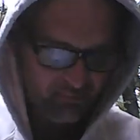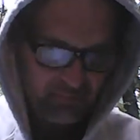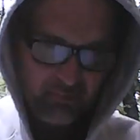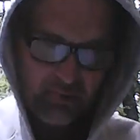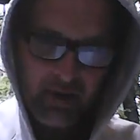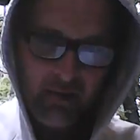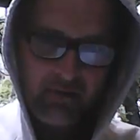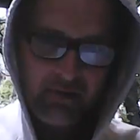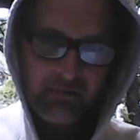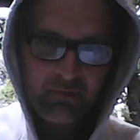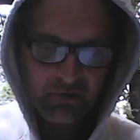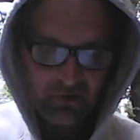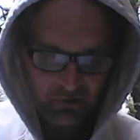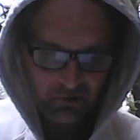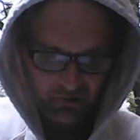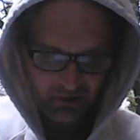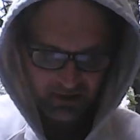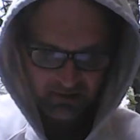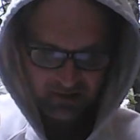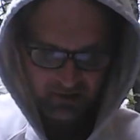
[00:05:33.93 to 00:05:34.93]
probably
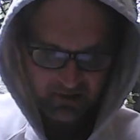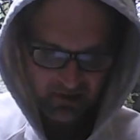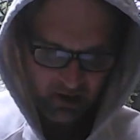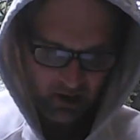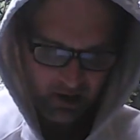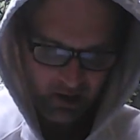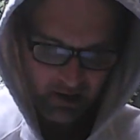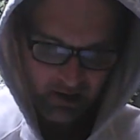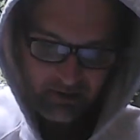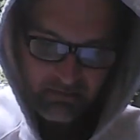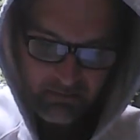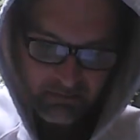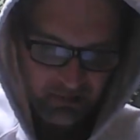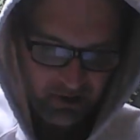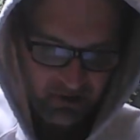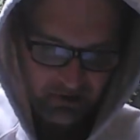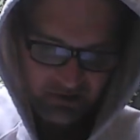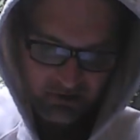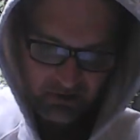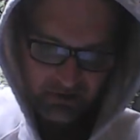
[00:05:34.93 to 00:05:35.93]
majority of the time
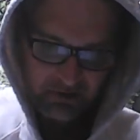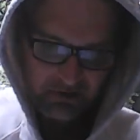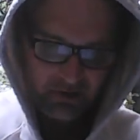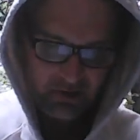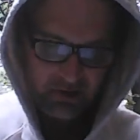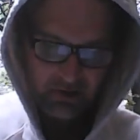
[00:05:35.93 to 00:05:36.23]
it took,